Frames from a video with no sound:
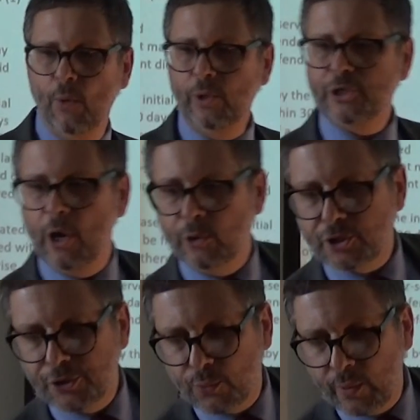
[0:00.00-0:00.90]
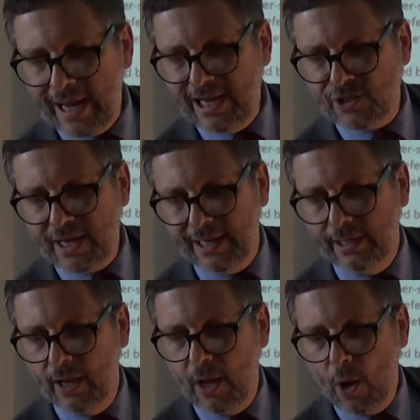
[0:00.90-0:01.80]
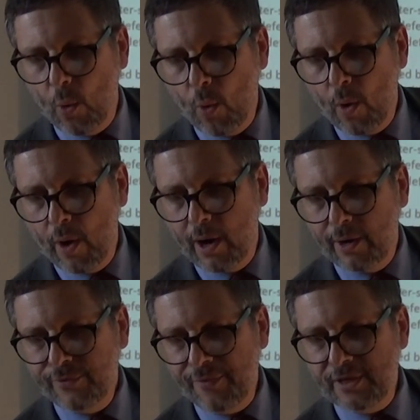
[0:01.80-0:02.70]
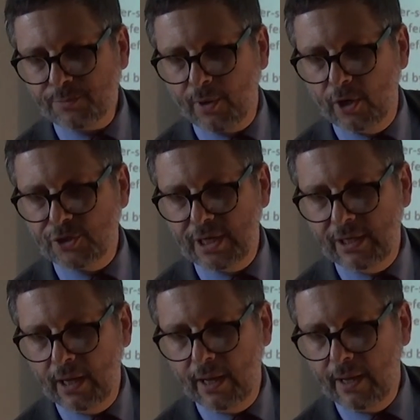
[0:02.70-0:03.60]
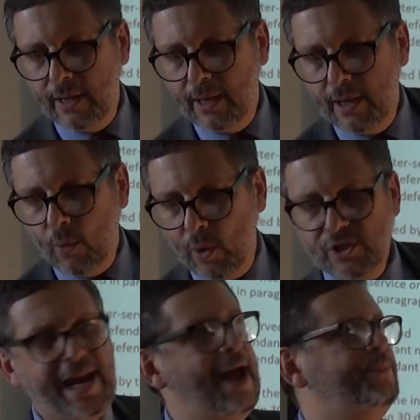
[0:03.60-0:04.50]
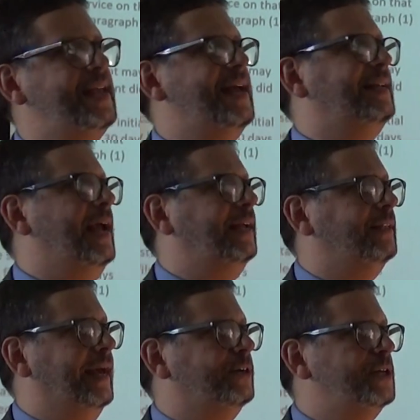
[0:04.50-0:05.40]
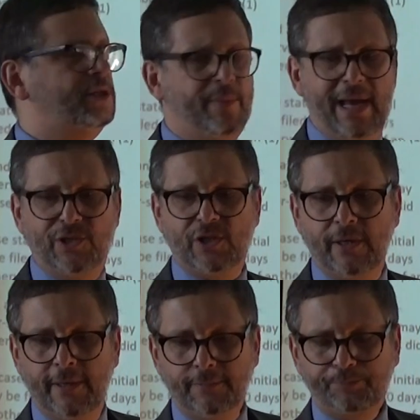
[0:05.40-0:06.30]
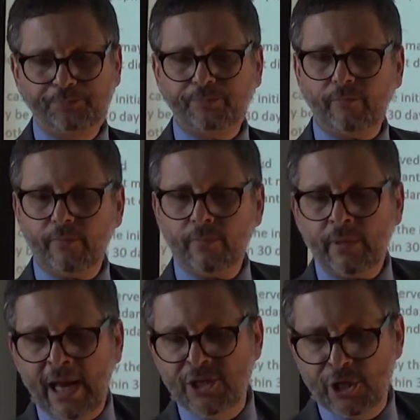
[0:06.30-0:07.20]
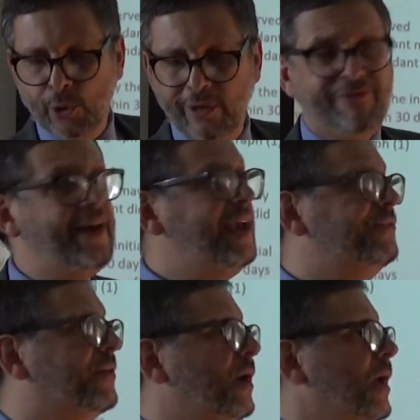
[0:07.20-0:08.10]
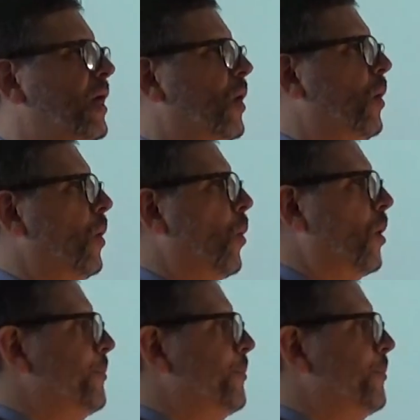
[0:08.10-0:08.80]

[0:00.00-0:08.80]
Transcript: which goes to the reason that this person was kept in and later dismissed. Is it good faith or